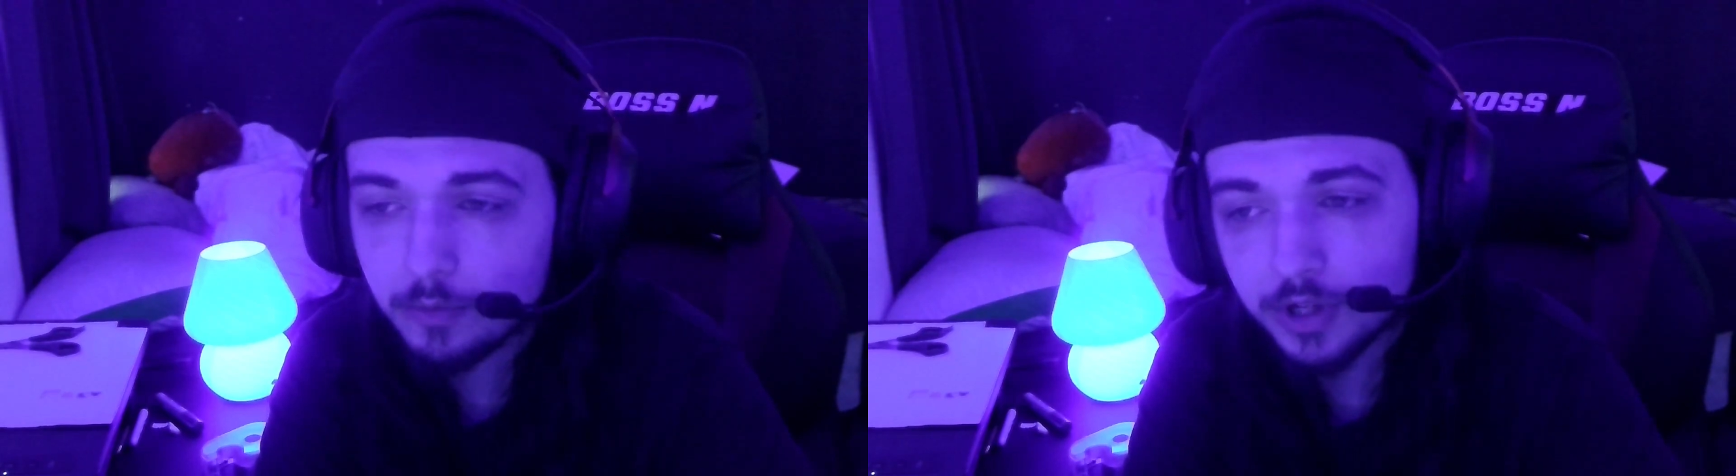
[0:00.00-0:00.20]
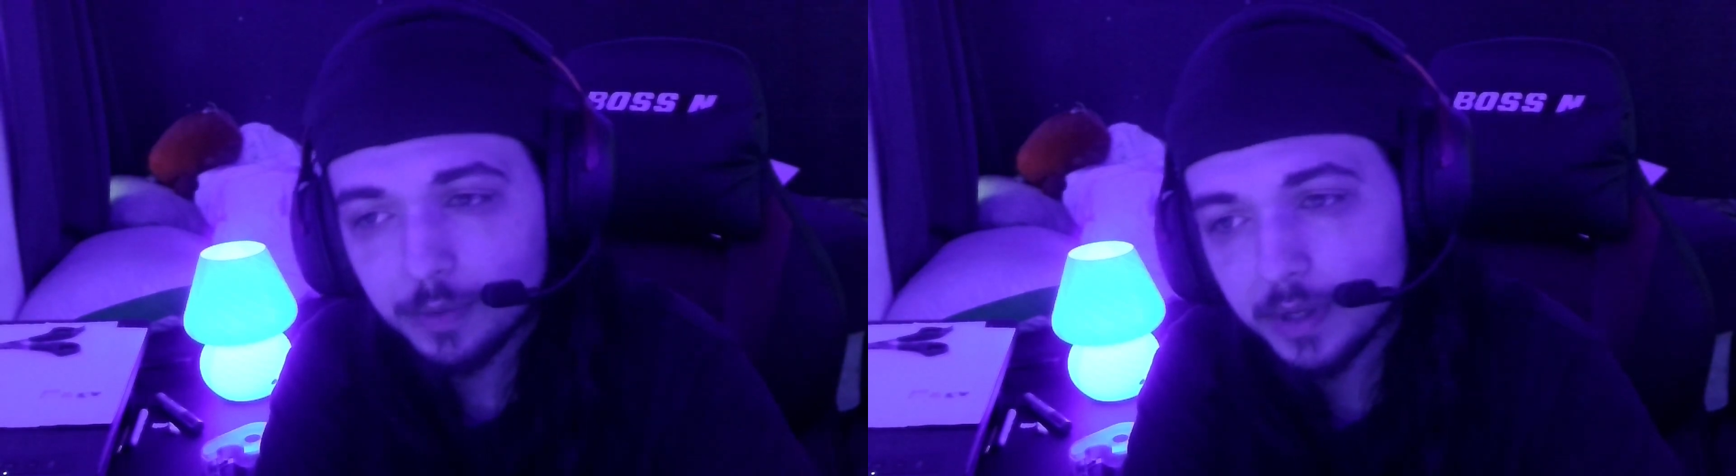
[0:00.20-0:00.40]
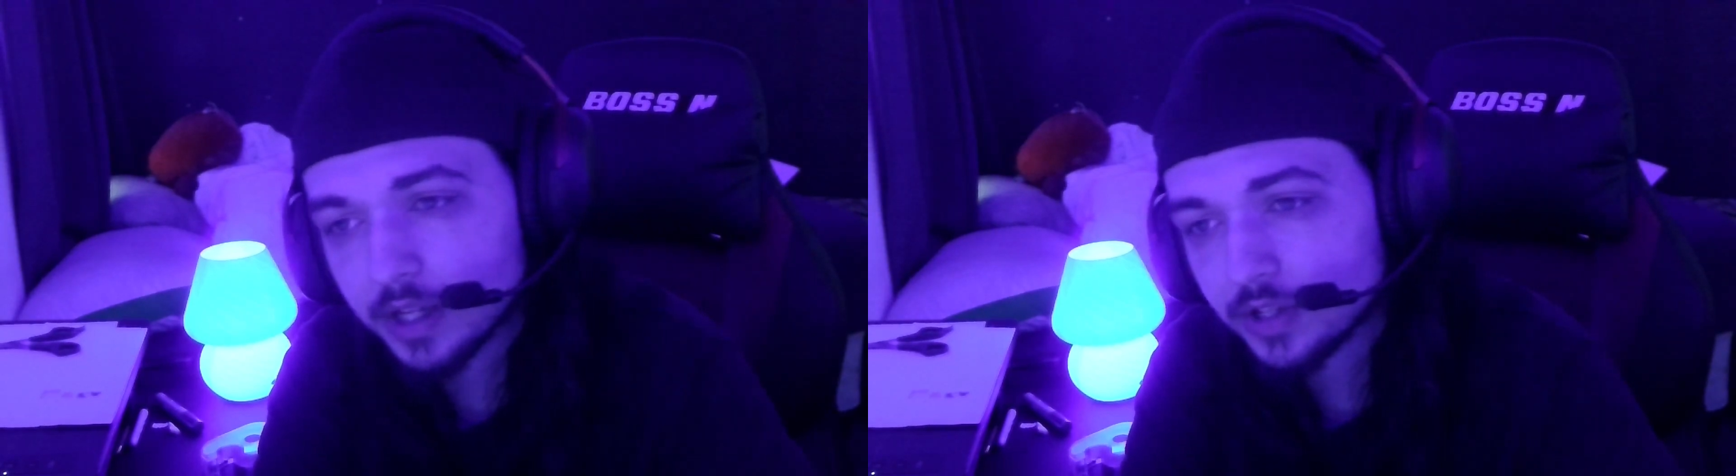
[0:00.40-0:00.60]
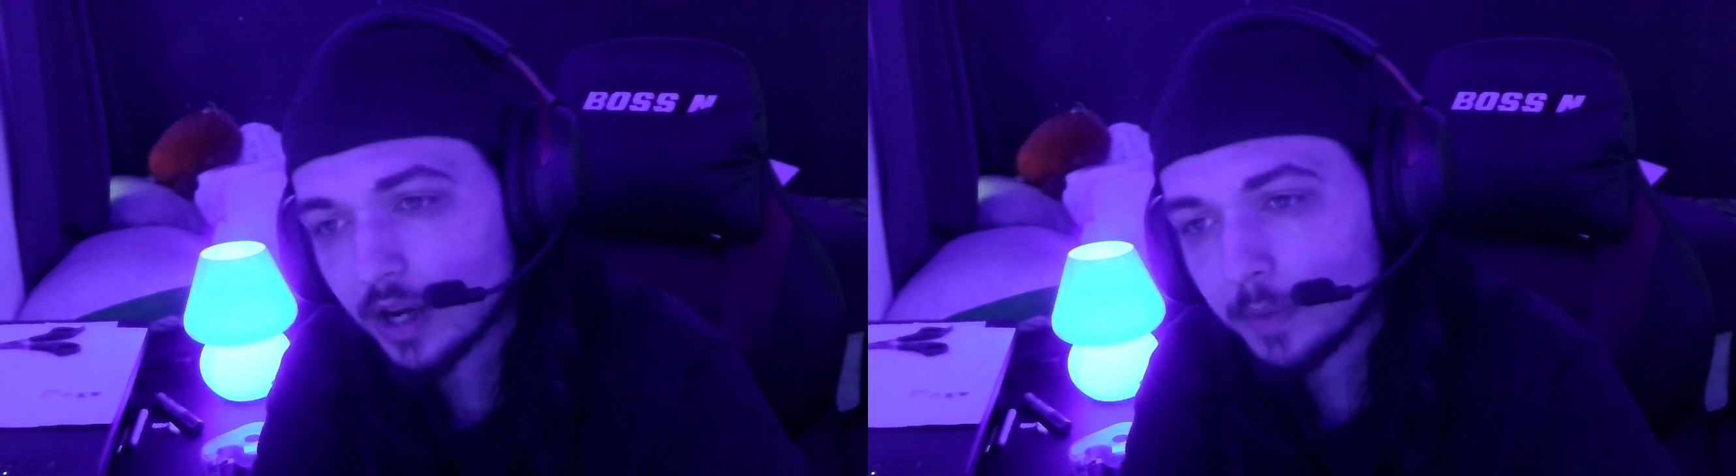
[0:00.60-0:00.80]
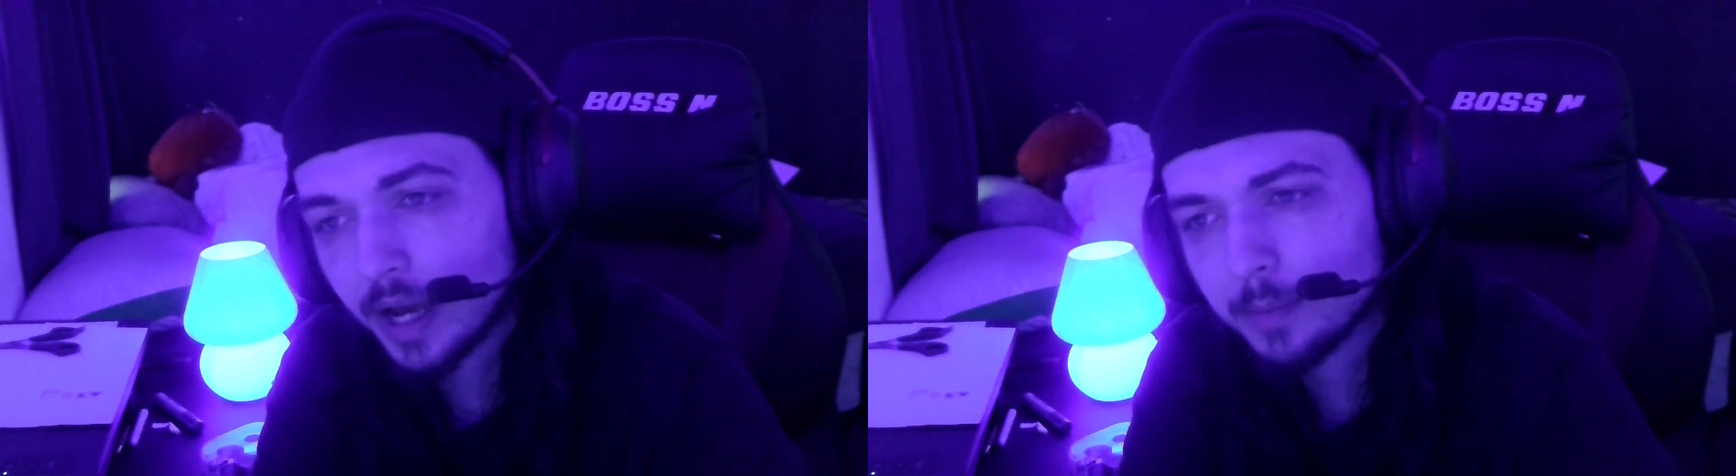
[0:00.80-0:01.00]
which I mean that's
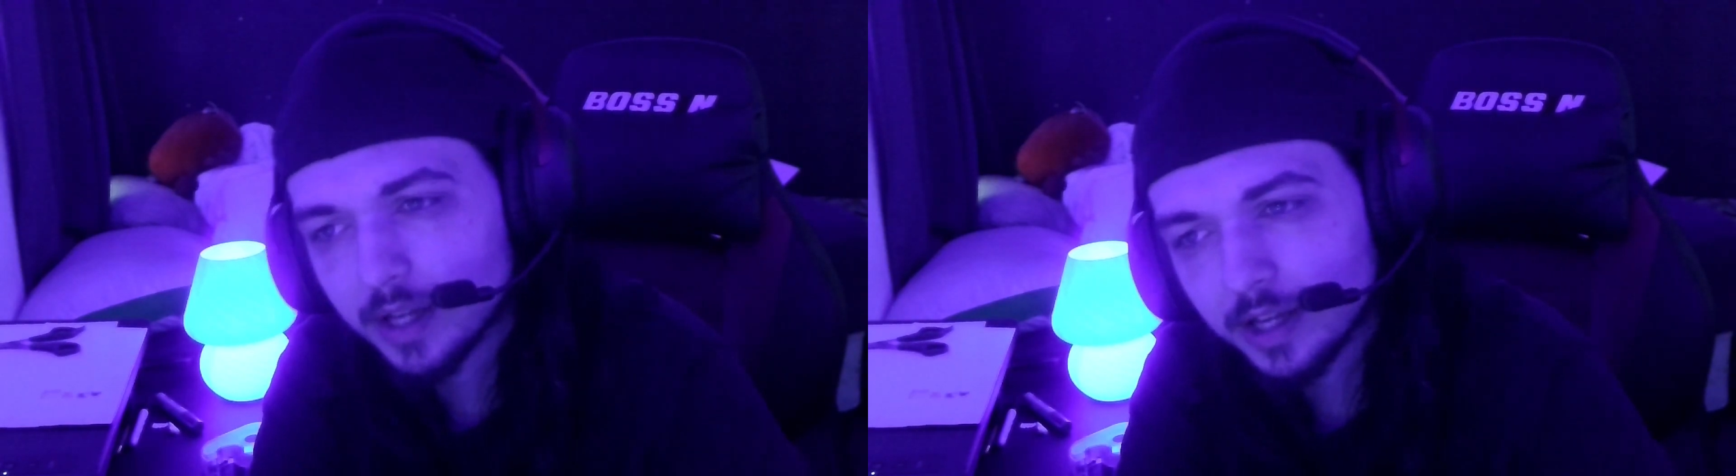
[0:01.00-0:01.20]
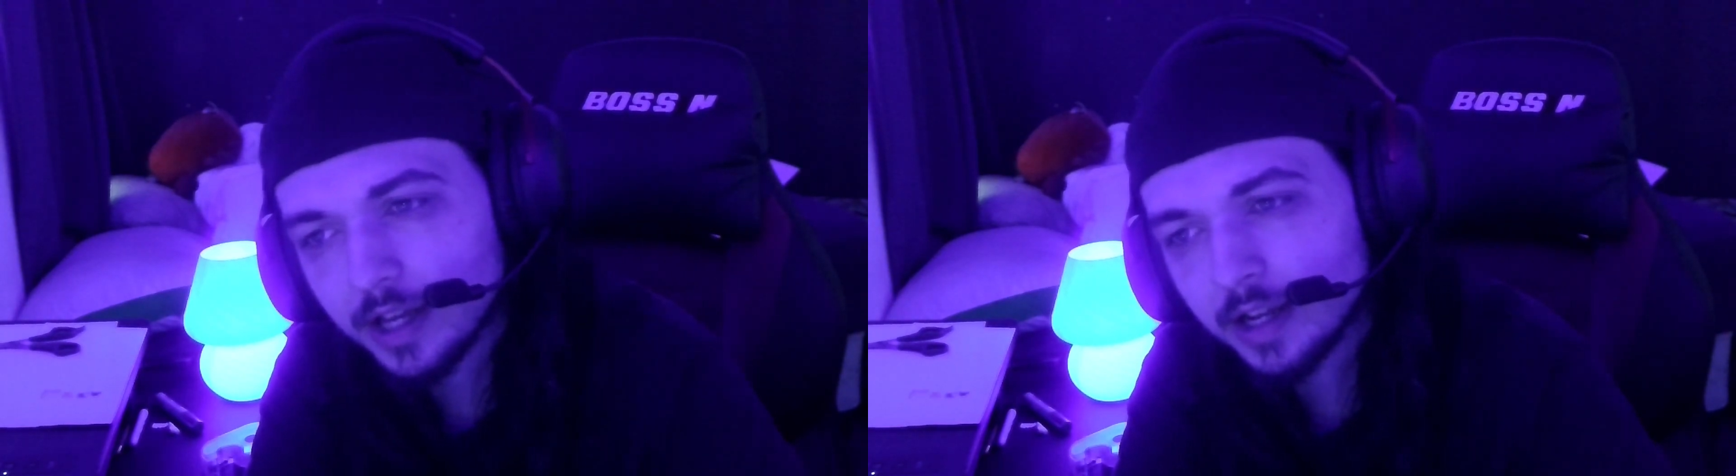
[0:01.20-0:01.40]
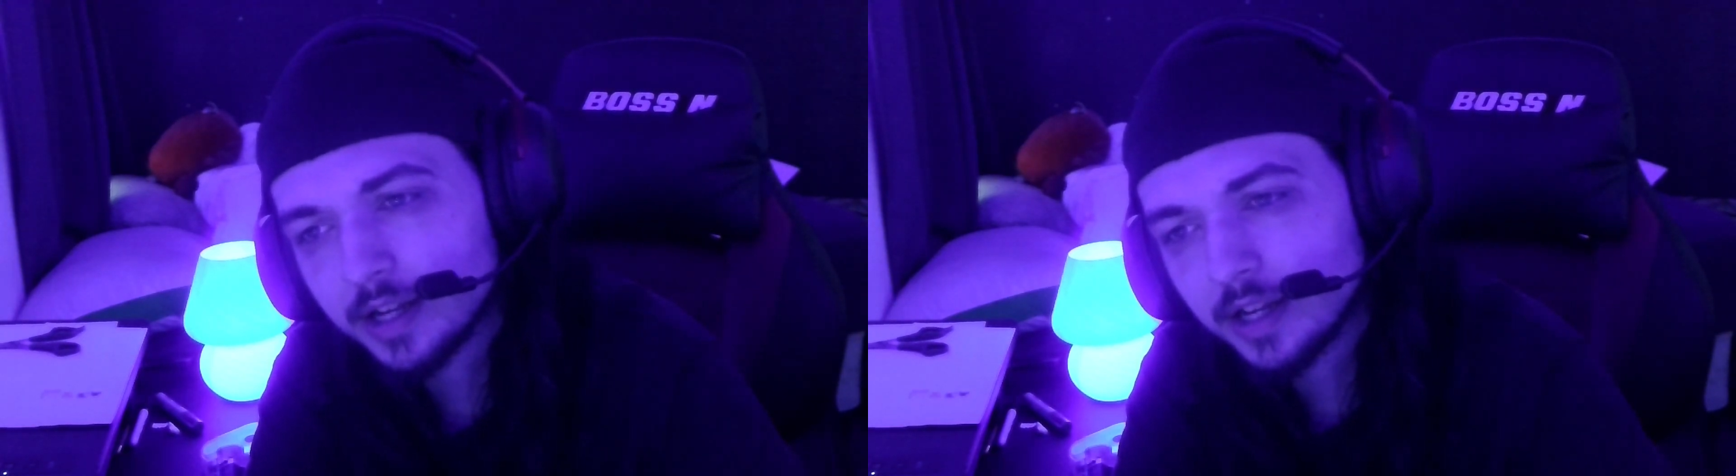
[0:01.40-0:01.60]
not bad, but it